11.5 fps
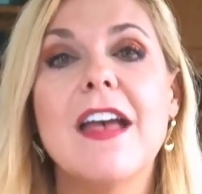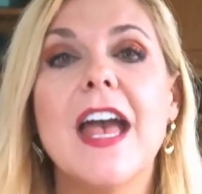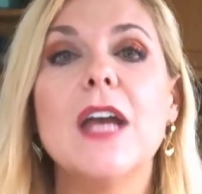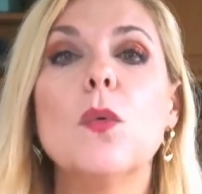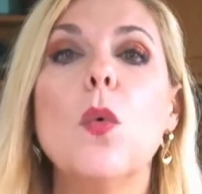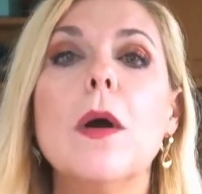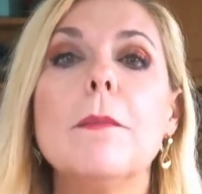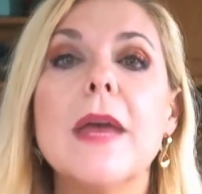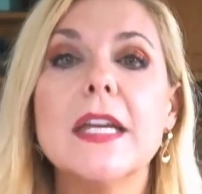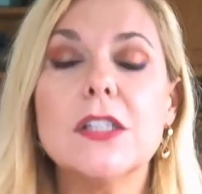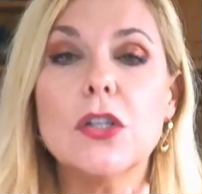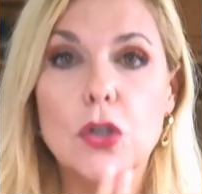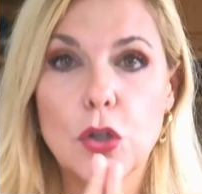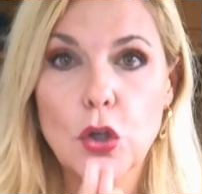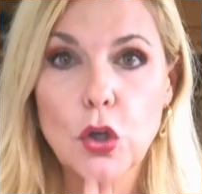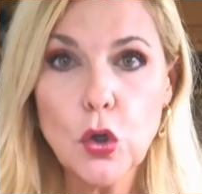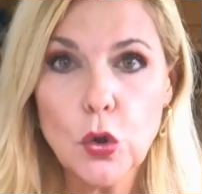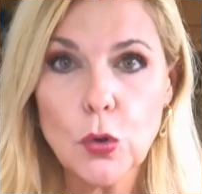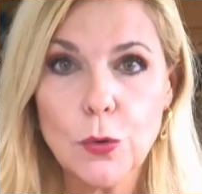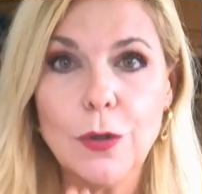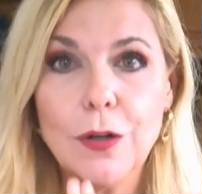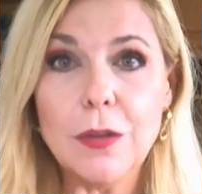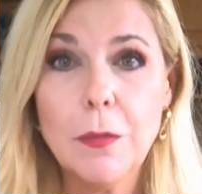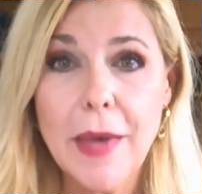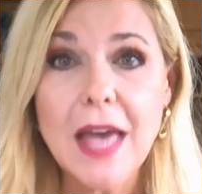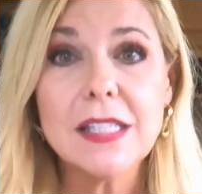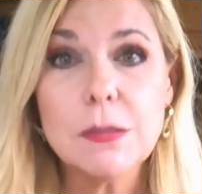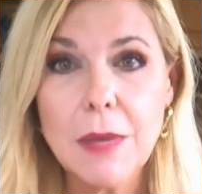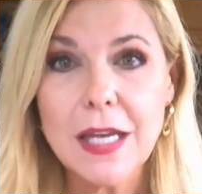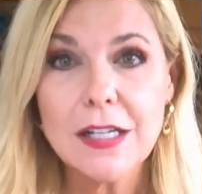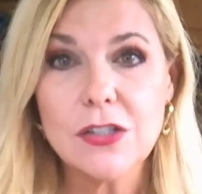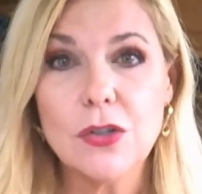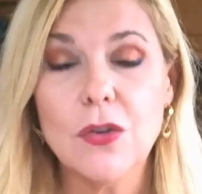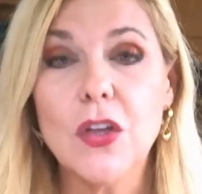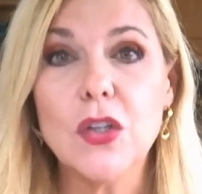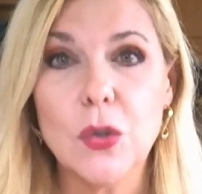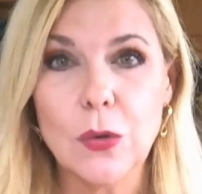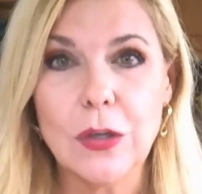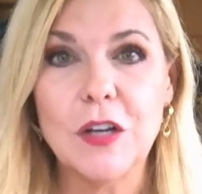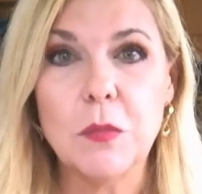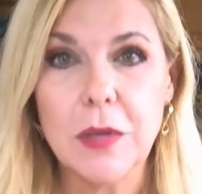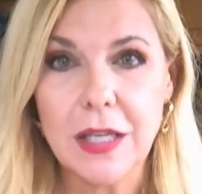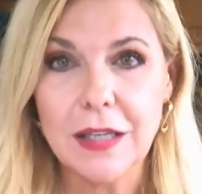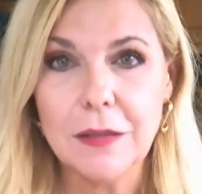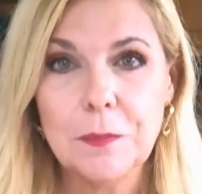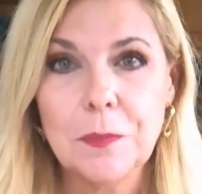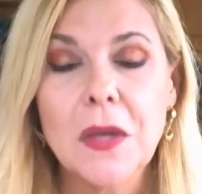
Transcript: and what makes you the best manager that you can be.